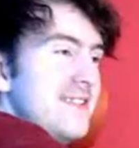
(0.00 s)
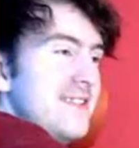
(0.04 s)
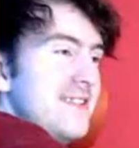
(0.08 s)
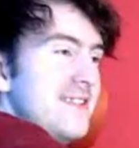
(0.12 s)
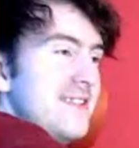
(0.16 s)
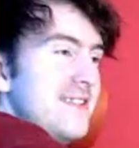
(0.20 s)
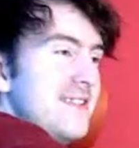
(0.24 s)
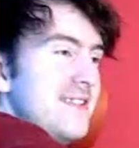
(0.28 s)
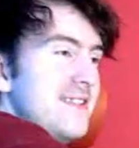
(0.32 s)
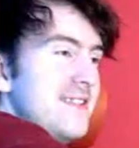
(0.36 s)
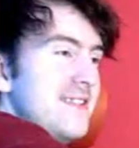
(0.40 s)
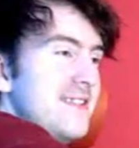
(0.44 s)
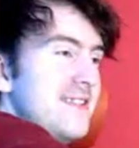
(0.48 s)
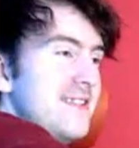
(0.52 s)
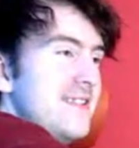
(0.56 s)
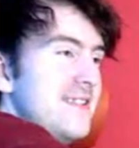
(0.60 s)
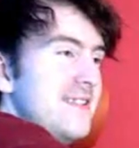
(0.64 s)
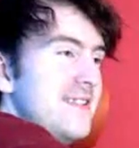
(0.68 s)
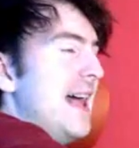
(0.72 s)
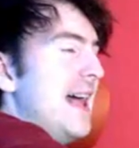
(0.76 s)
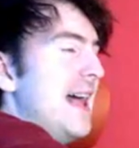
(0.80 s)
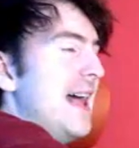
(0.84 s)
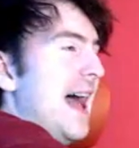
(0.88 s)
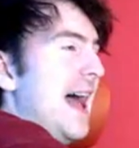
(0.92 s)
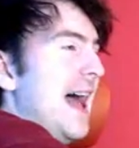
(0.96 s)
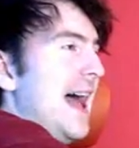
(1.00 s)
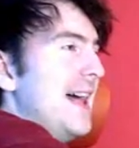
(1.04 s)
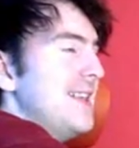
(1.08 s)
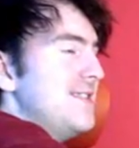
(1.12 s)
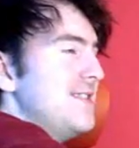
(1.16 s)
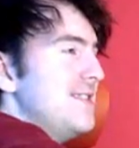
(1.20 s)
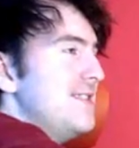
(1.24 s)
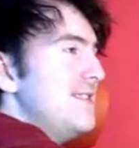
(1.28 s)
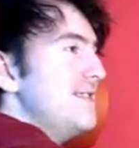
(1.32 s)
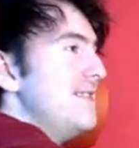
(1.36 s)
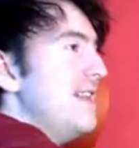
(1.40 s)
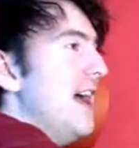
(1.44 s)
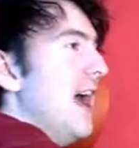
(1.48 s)
No! No,
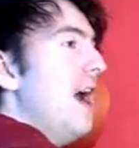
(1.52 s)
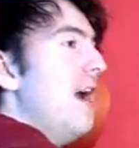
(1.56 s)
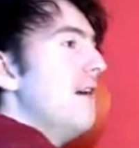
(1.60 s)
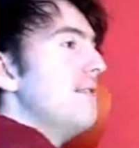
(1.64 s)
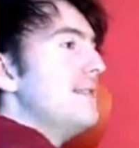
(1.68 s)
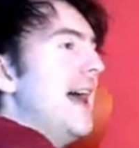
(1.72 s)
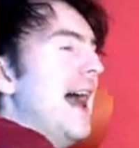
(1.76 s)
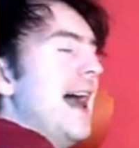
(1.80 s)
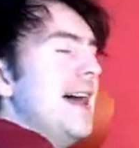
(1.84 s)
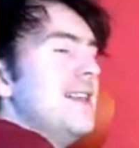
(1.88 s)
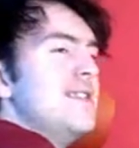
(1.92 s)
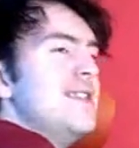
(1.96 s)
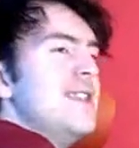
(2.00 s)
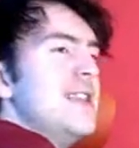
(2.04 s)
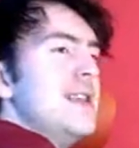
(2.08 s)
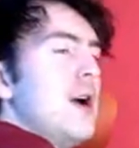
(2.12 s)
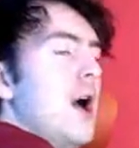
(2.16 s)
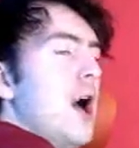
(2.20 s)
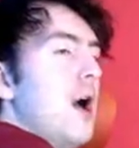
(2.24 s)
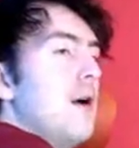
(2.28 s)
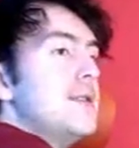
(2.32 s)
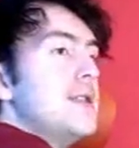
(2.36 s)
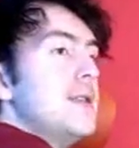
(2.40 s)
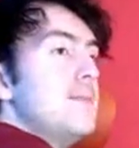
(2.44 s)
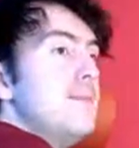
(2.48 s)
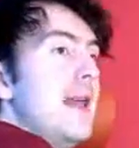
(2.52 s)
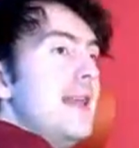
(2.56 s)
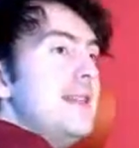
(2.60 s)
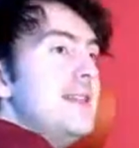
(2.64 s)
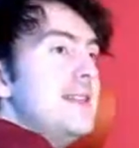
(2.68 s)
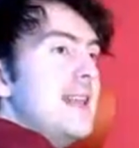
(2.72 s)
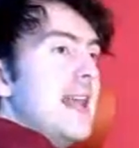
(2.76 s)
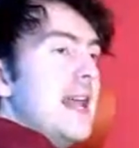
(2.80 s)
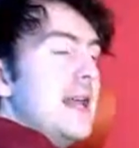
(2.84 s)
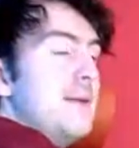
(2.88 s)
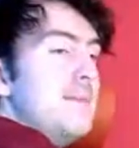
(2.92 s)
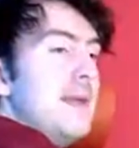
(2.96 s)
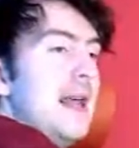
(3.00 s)
that's too
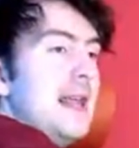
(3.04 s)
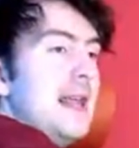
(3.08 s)
optimistic,